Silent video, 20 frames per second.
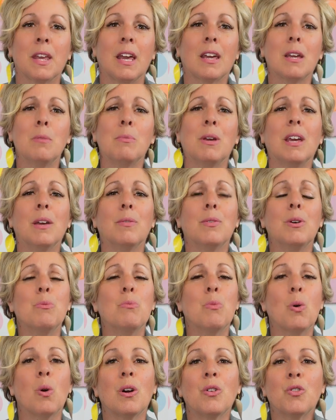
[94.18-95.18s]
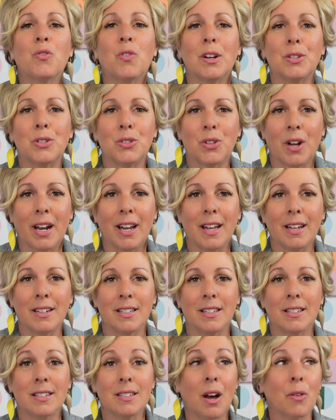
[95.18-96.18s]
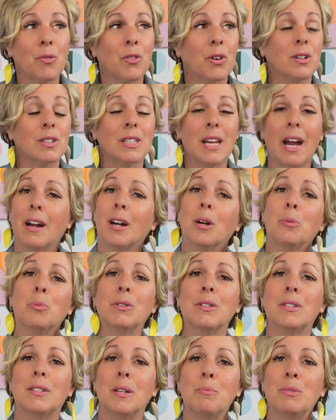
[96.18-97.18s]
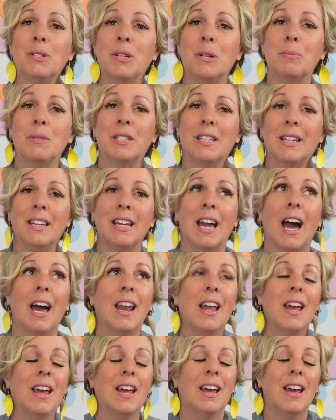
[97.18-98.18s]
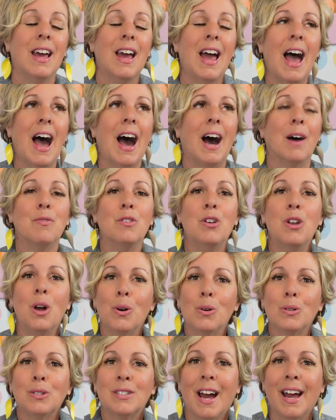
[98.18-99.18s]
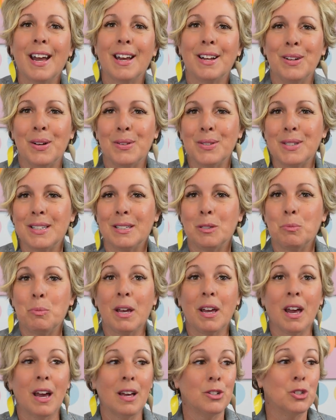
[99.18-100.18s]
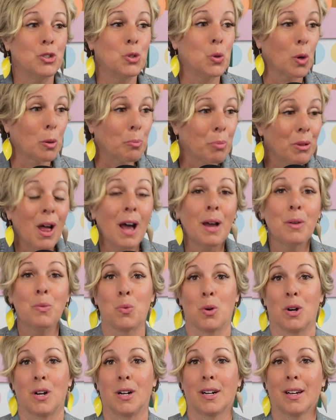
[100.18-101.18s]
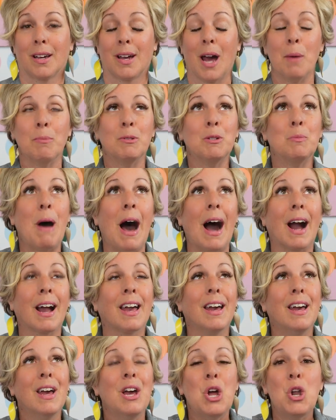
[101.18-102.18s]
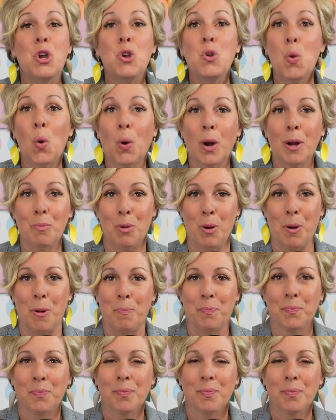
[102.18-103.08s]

It can be even more frustrating to suffer terrible symptoms and yet have no diagnosis because your blood work comes back normal.